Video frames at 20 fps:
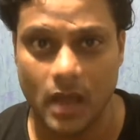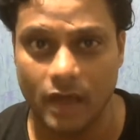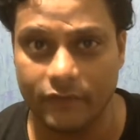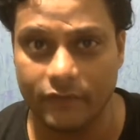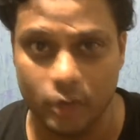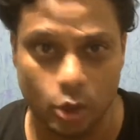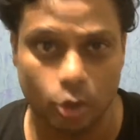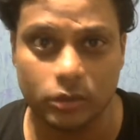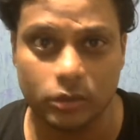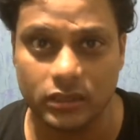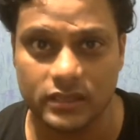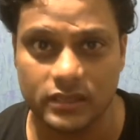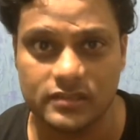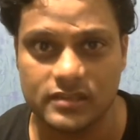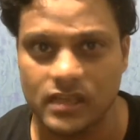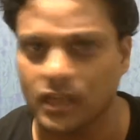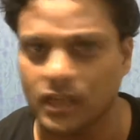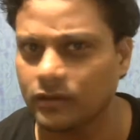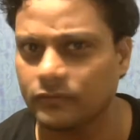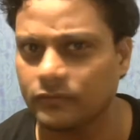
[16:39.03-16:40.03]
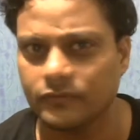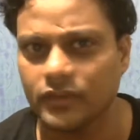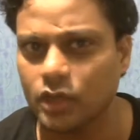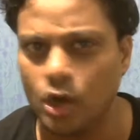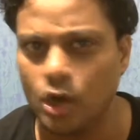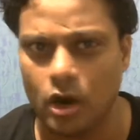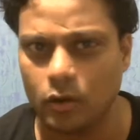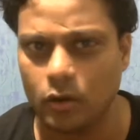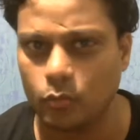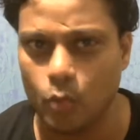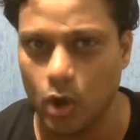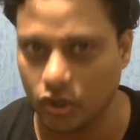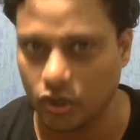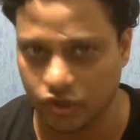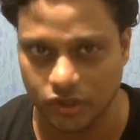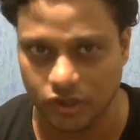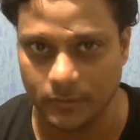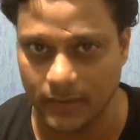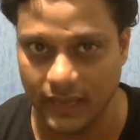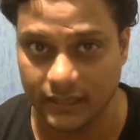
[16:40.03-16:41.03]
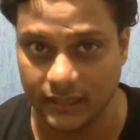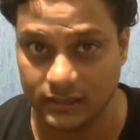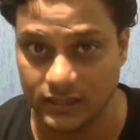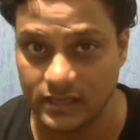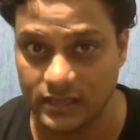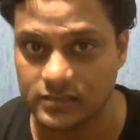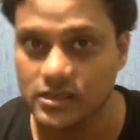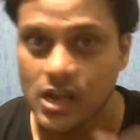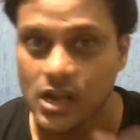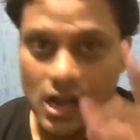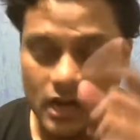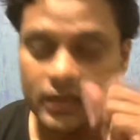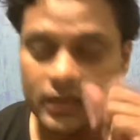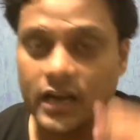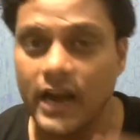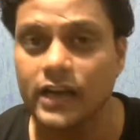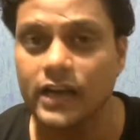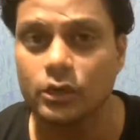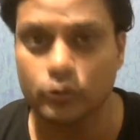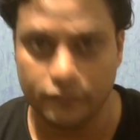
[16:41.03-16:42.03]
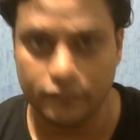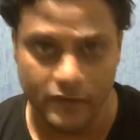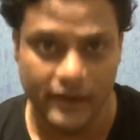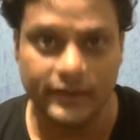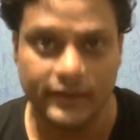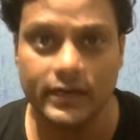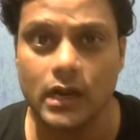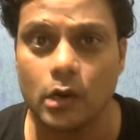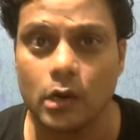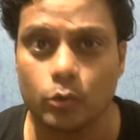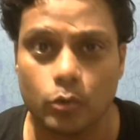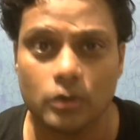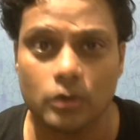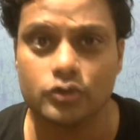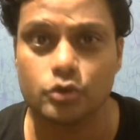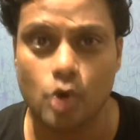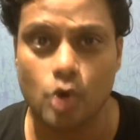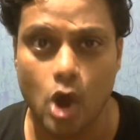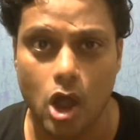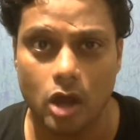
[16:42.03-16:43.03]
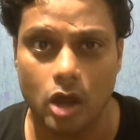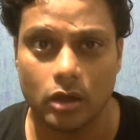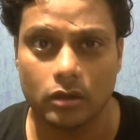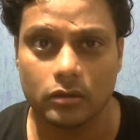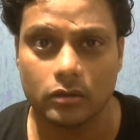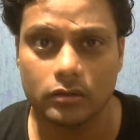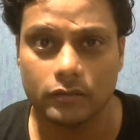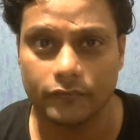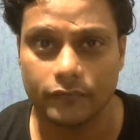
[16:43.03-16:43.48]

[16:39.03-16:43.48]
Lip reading: Our only son, we cannot watch him like this. Try to find out what's wrong.